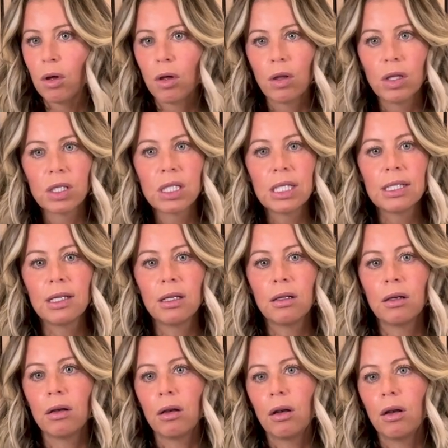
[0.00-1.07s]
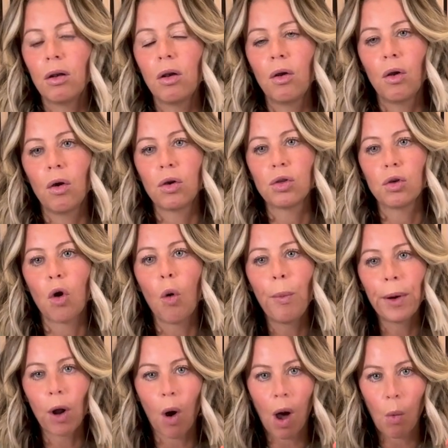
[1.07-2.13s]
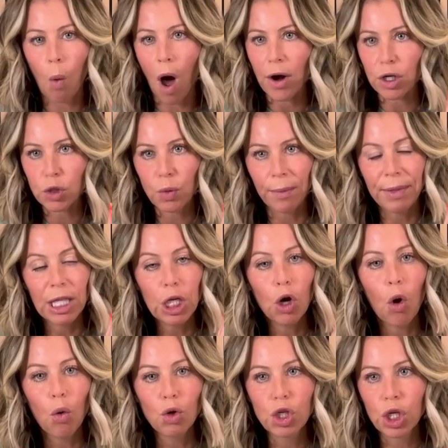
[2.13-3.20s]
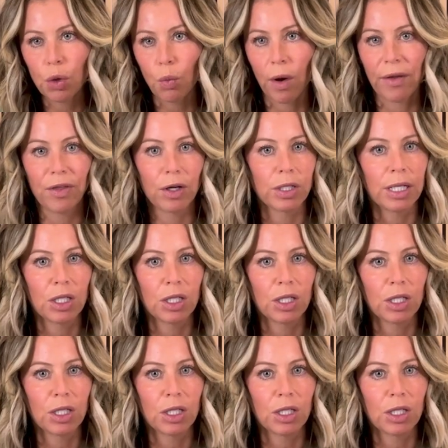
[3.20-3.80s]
this isn't an open water swim in the ocean where there's